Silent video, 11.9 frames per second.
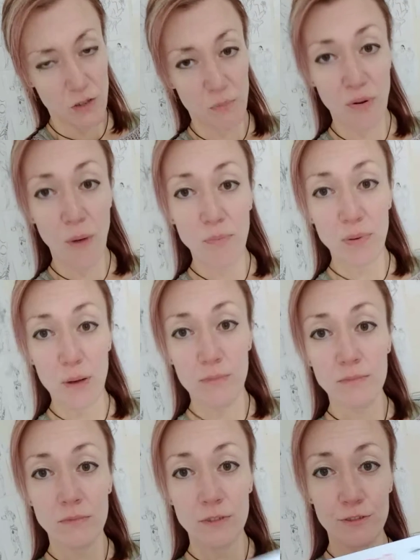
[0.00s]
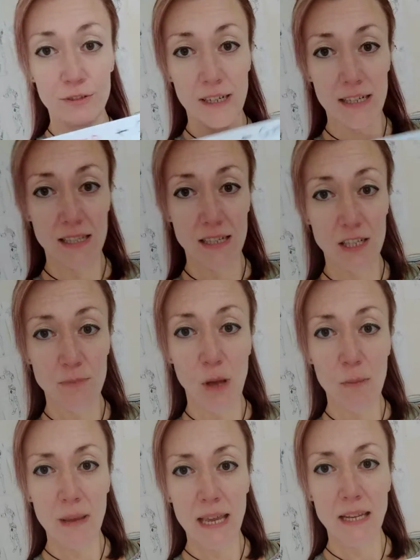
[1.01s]
a problem, for instance,
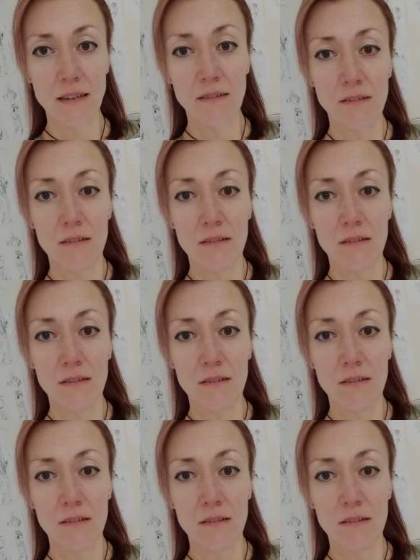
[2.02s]
by being